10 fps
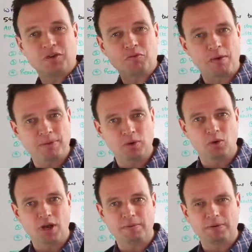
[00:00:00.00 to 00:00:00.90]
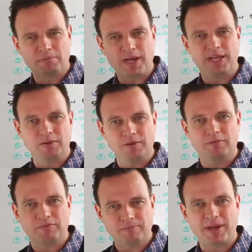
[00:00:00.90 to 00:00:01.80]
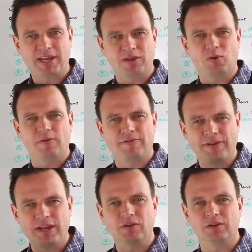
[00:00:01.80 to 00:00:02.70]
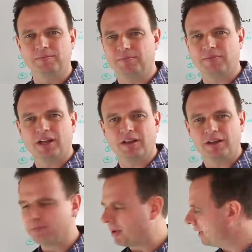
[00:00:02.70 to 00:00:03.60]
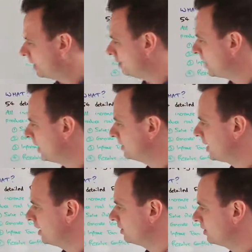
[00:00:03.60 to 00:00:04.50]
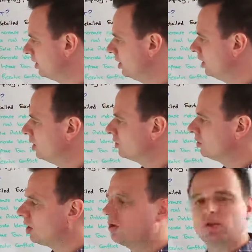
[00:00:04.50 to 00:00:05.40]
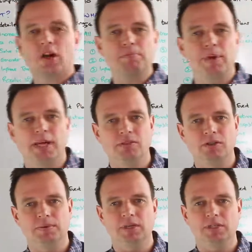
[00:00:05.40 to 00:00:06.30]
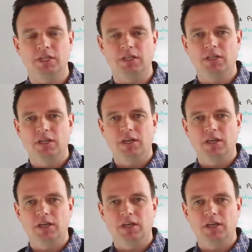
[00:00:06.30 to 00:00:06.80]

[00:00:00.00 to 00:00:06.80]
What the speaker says: wrap it all up and make it all feel and make sense. So don't try and pack too much in.